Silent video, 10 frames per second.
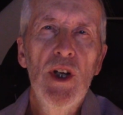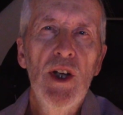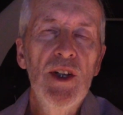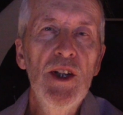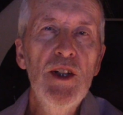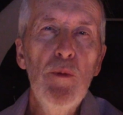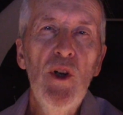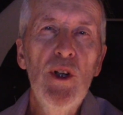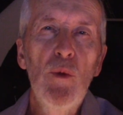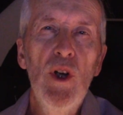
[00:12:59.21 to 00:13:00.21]
And that's
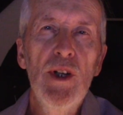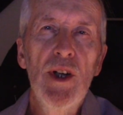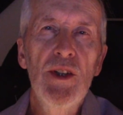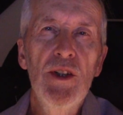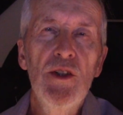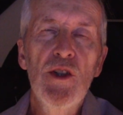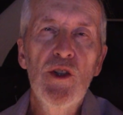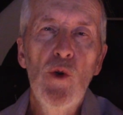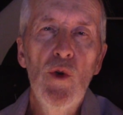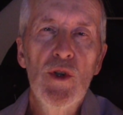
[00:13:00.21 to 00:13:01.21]
partly why I did this
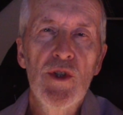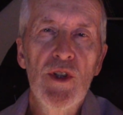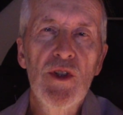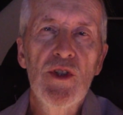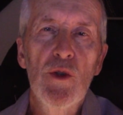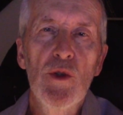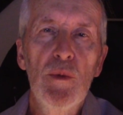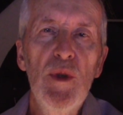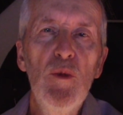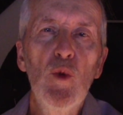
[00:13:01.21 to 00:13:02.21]
course, is so that
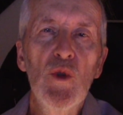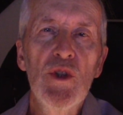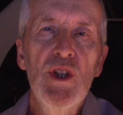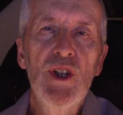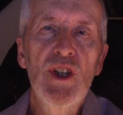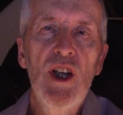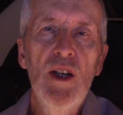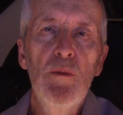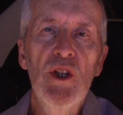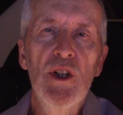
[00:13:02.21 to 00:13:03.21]
people will see it
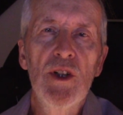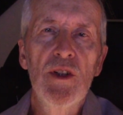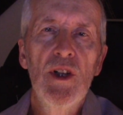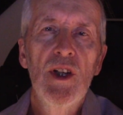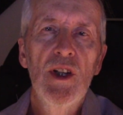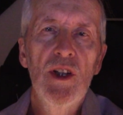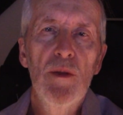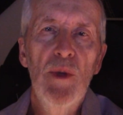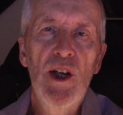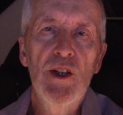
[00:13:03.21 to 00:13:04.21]
can be done in a
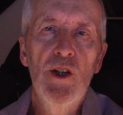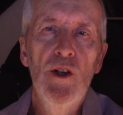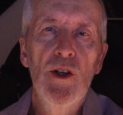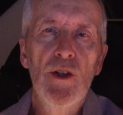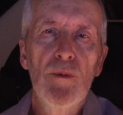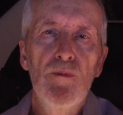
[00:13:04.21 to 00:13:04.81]
backyard.